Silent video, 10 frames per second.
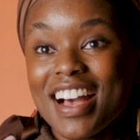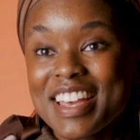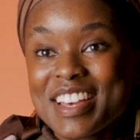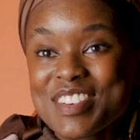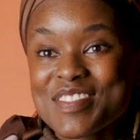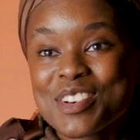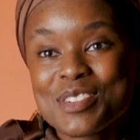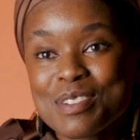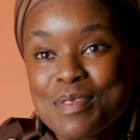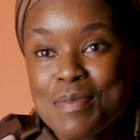I am
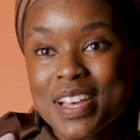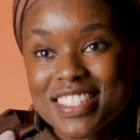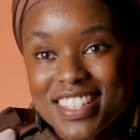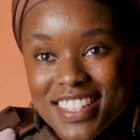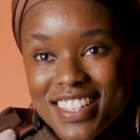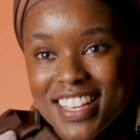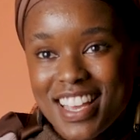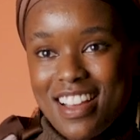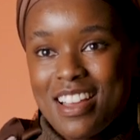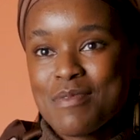Kuda Mapeza.
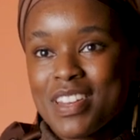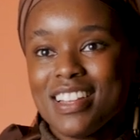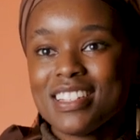I am an